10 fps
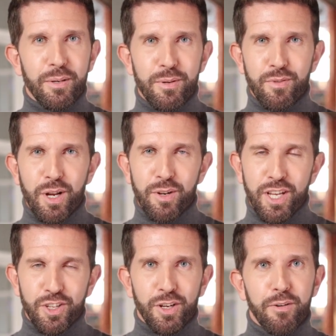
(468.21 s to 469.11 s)
the
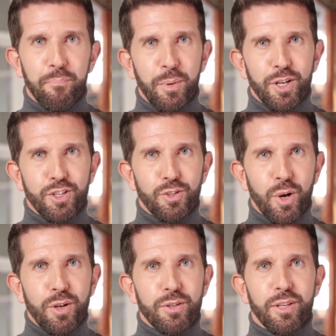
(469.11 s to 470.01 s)
foundation is much
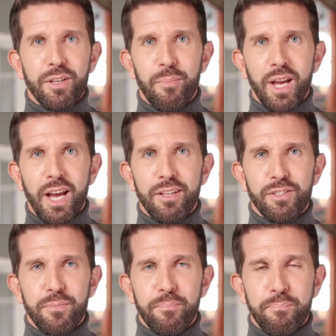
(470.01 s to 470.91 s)
stronger than in the past.